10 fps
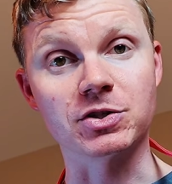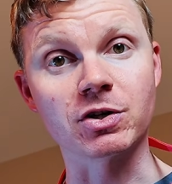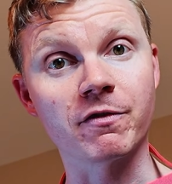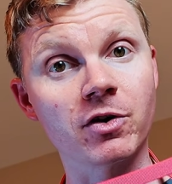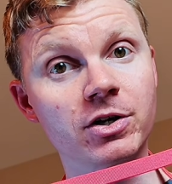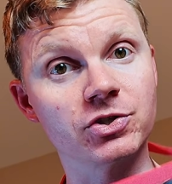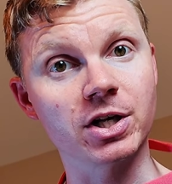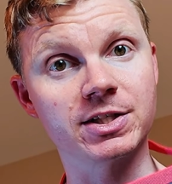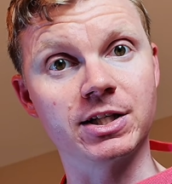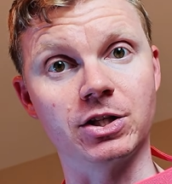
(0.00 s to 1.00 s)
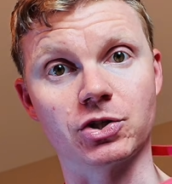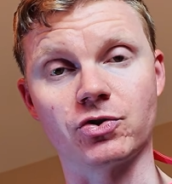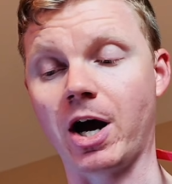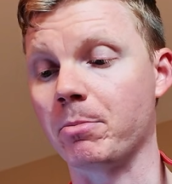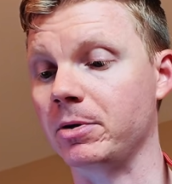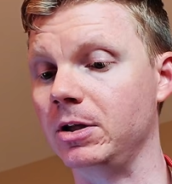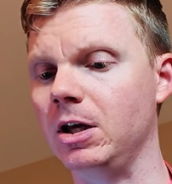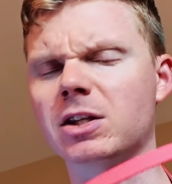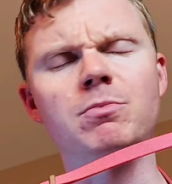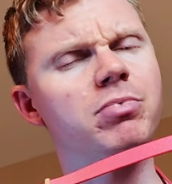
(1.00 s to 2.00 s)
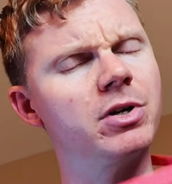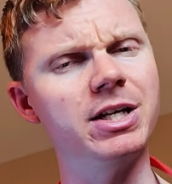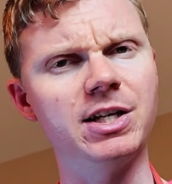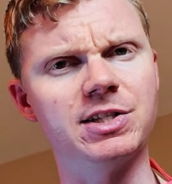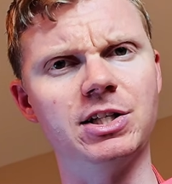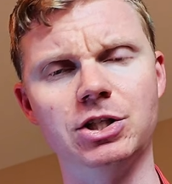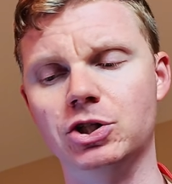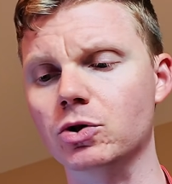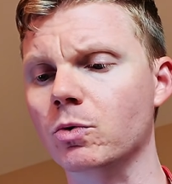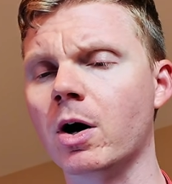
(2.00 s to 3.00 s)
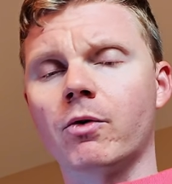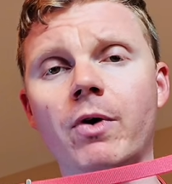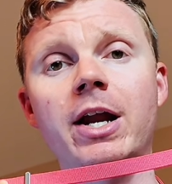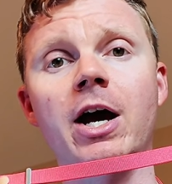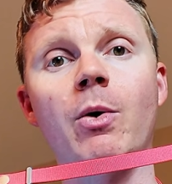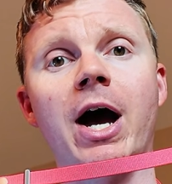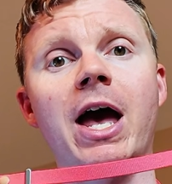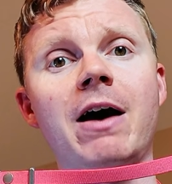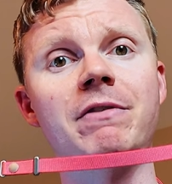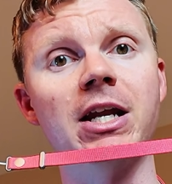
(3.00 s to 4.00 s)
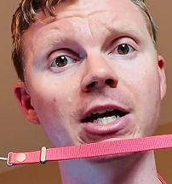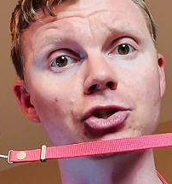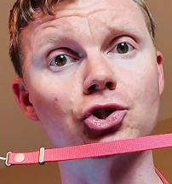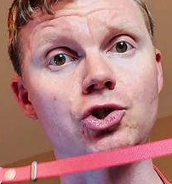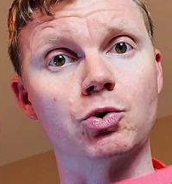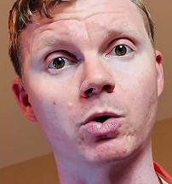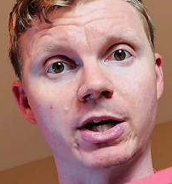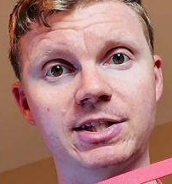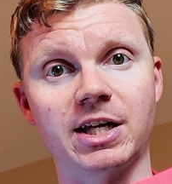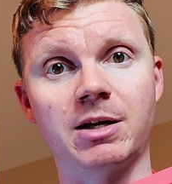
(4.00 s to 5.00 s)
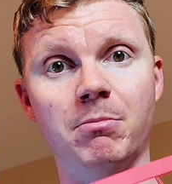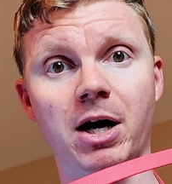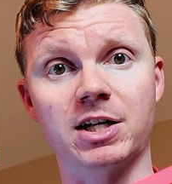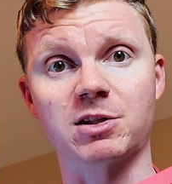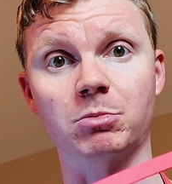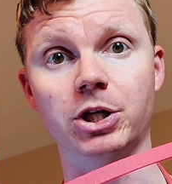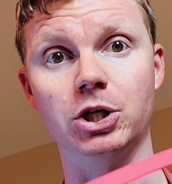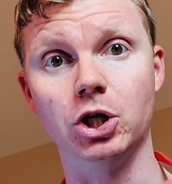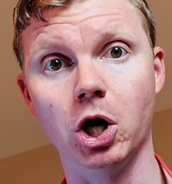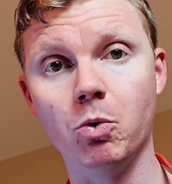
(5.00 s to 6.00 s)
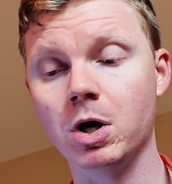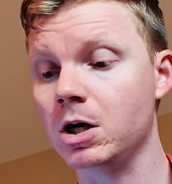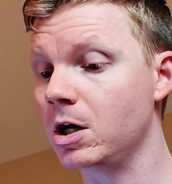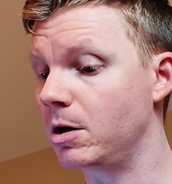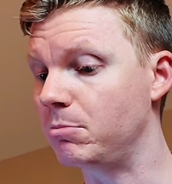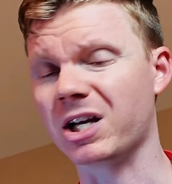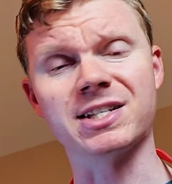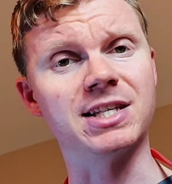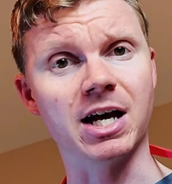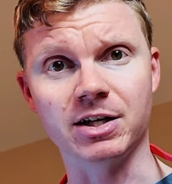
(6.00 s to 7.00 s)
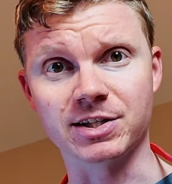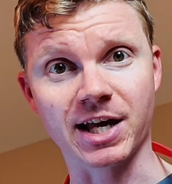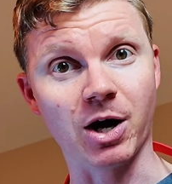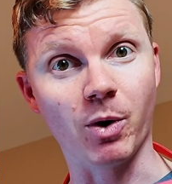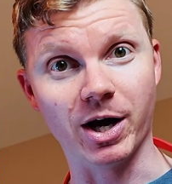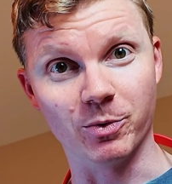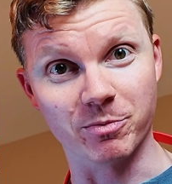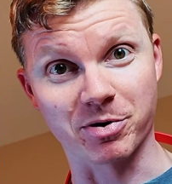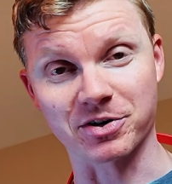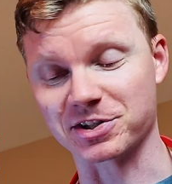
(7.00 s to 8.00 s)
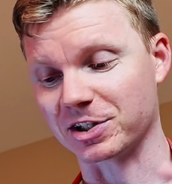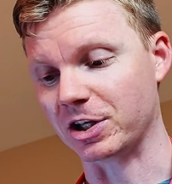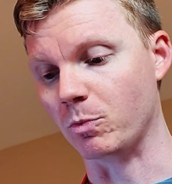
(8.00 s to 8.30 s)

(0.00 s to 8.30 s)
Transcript: so for adjusting the strap, it's pretty easy to do. Right now I have it as short as it can possibly go, because that is how I would personally